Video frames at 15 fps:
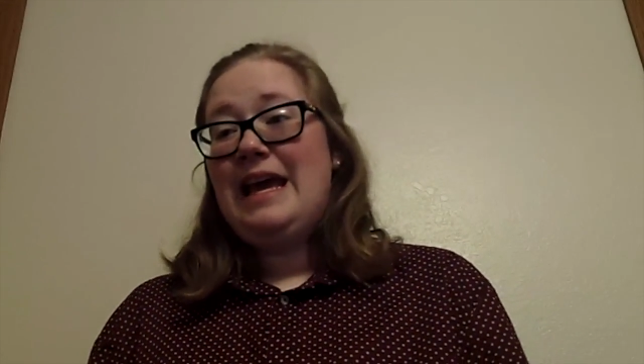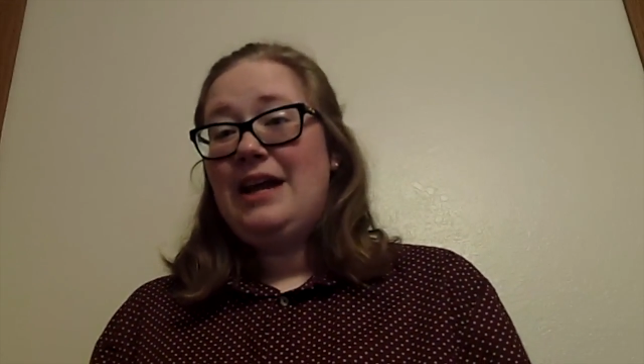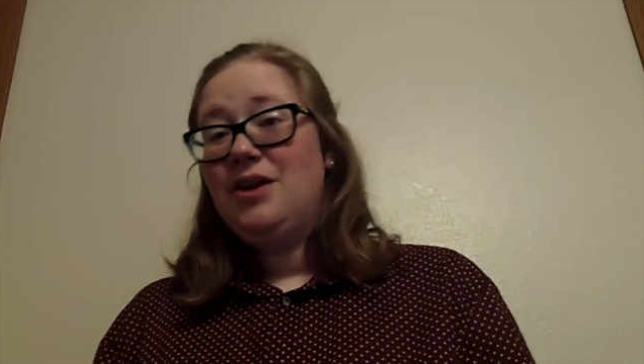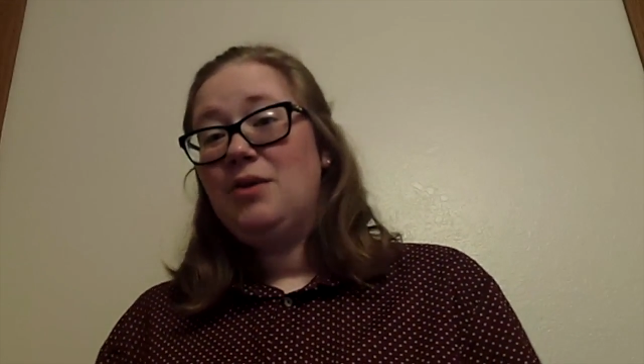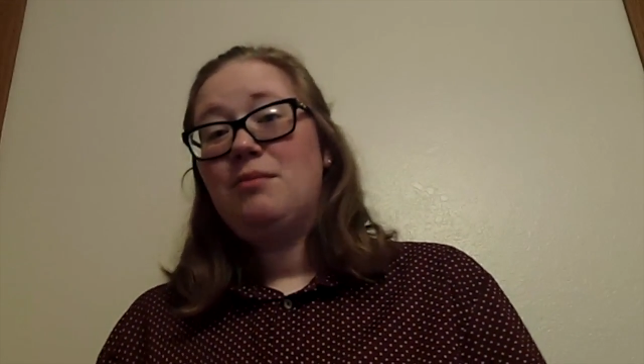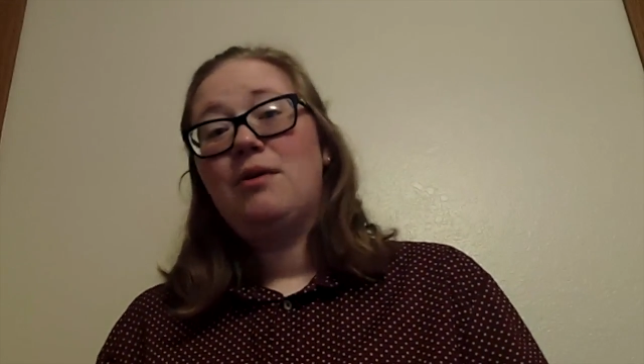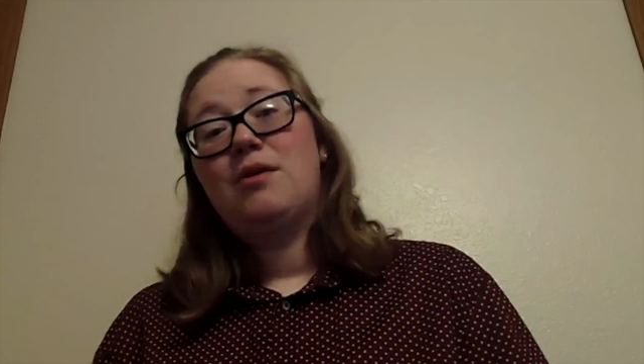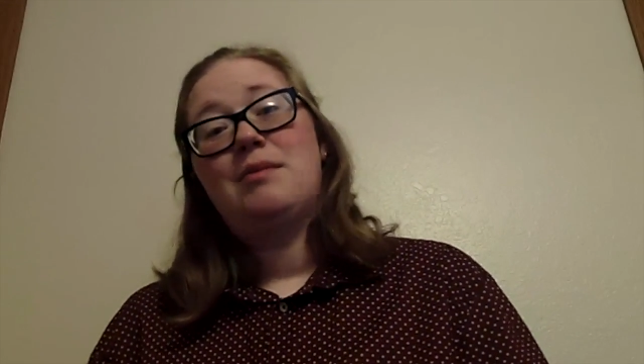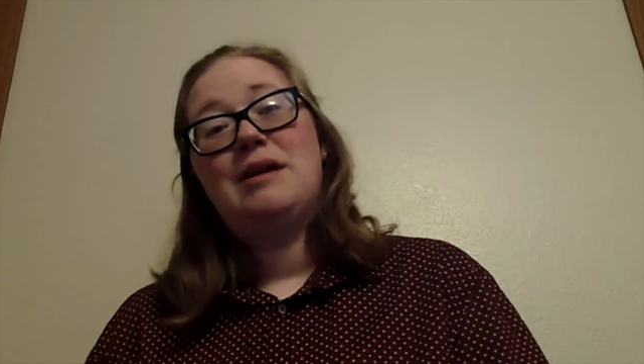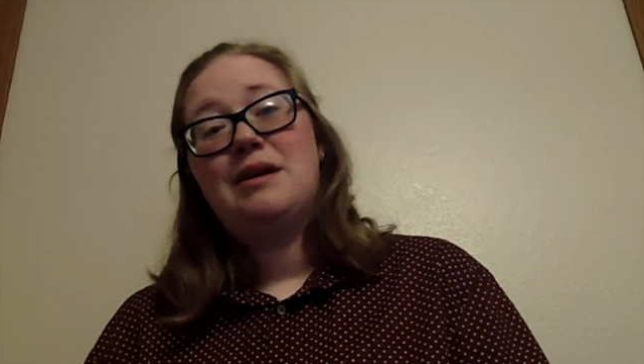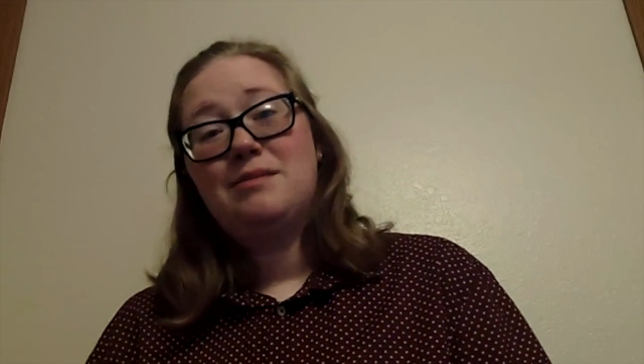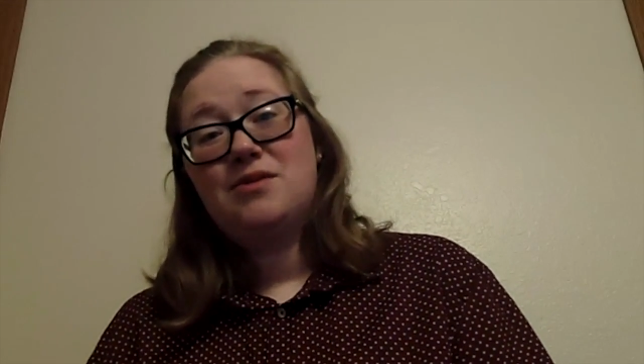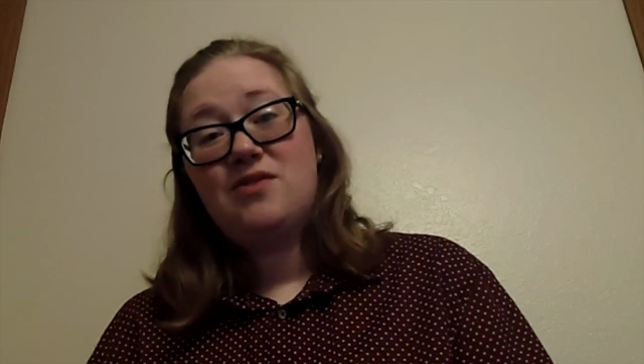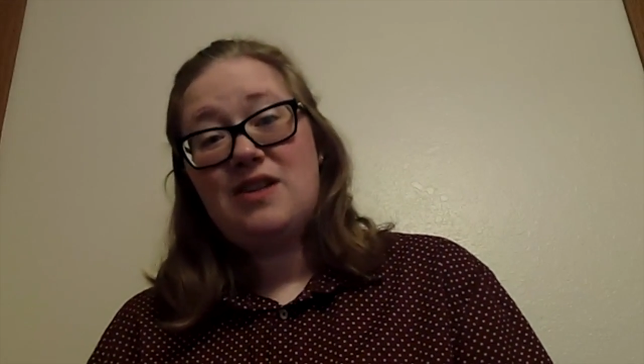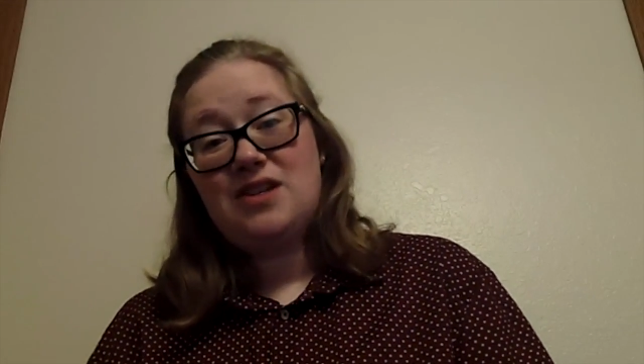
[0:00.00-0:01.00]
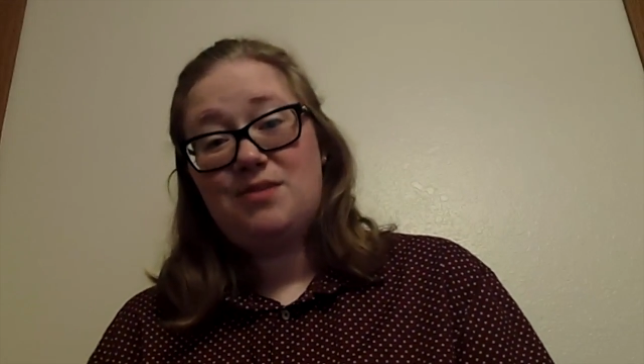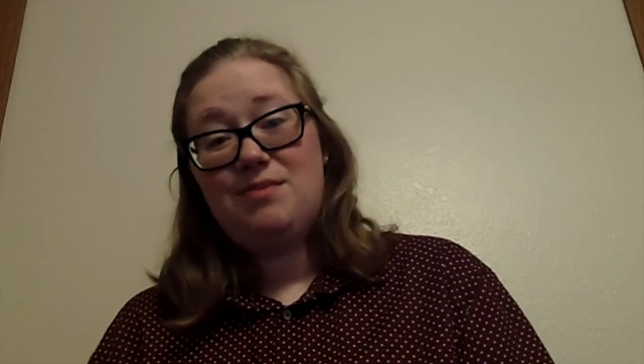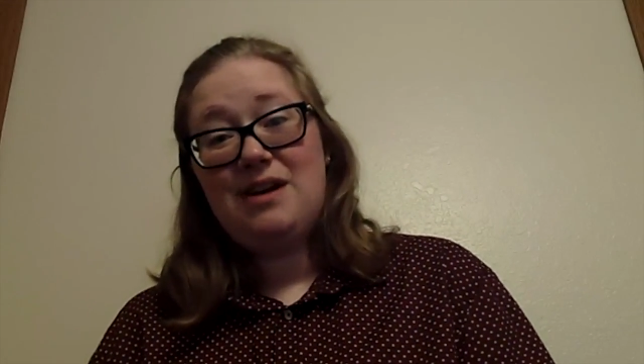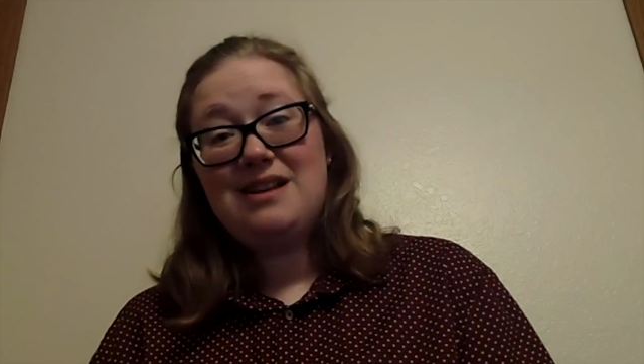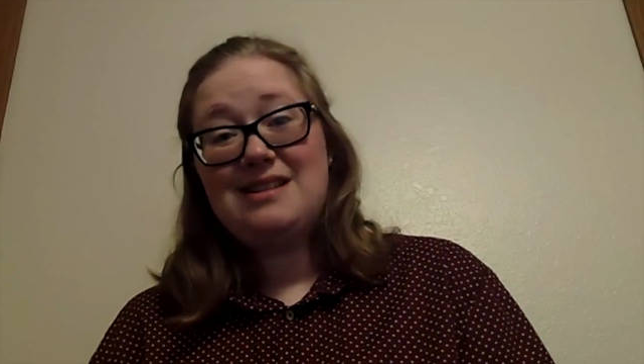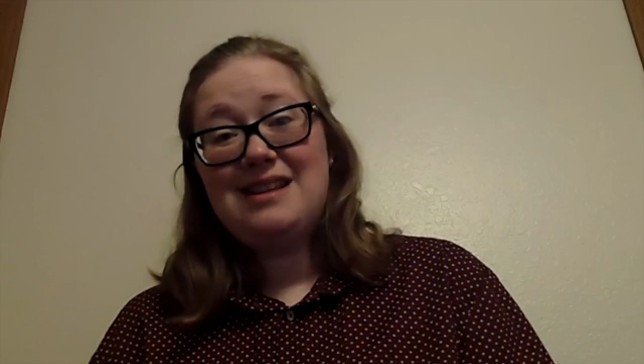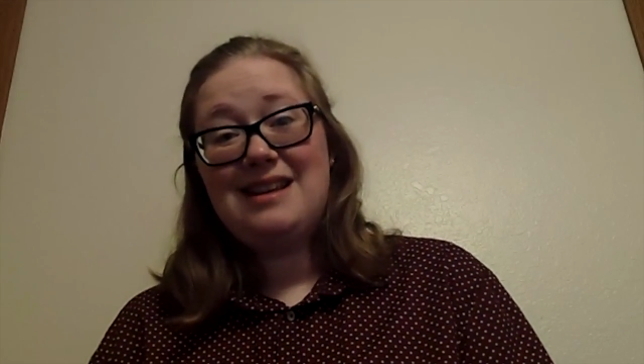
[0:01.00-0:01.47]
Aaron Burr becomes vice
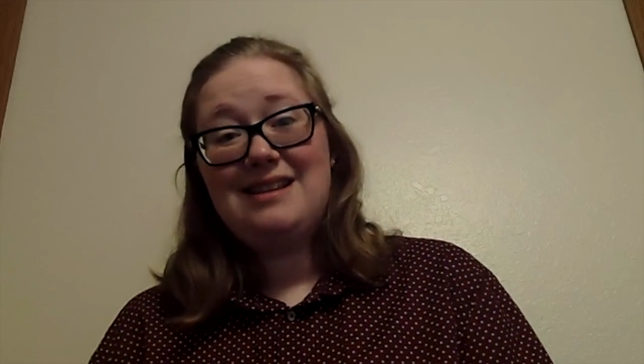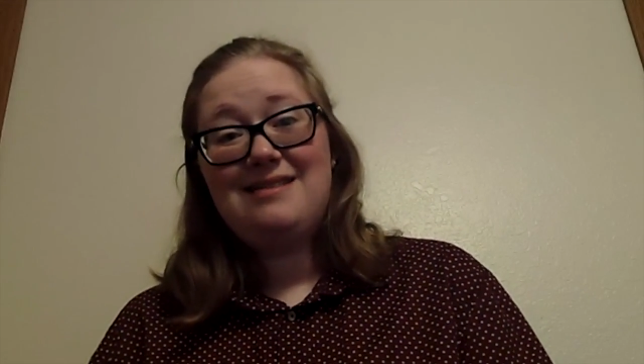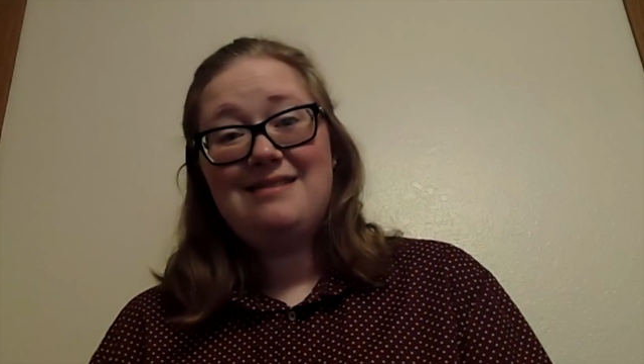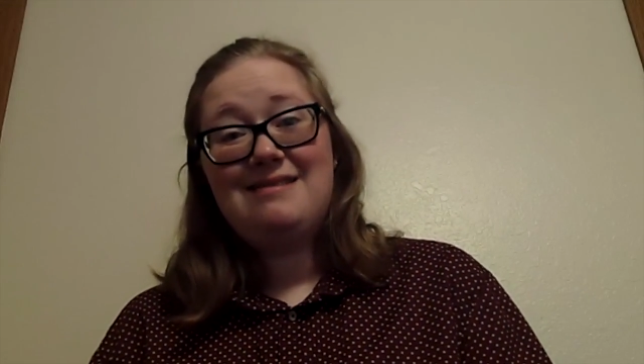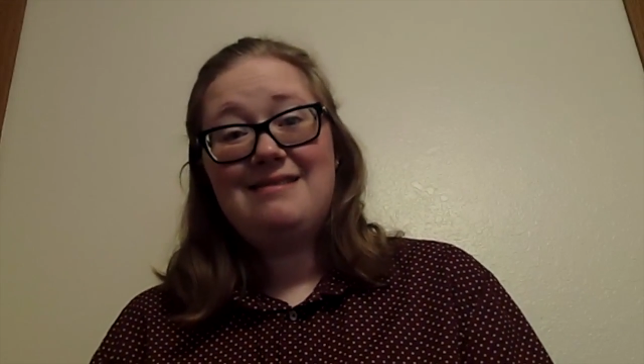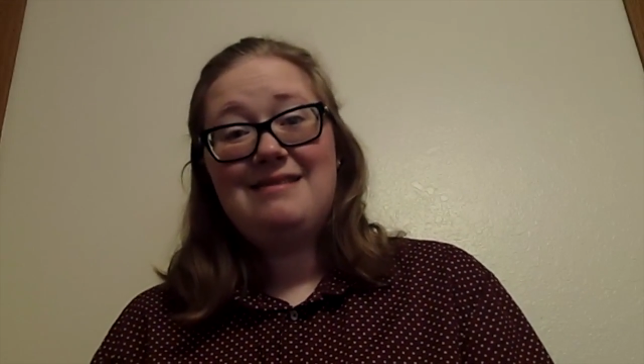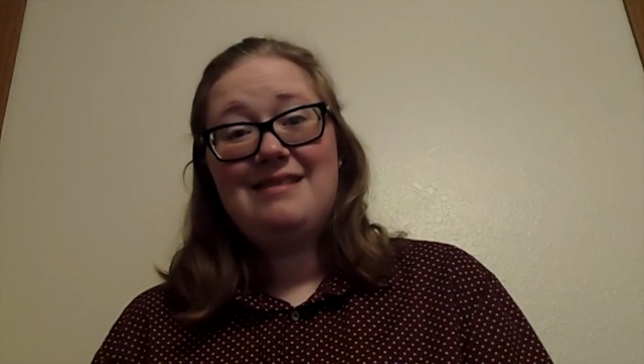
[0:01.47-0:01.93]
president,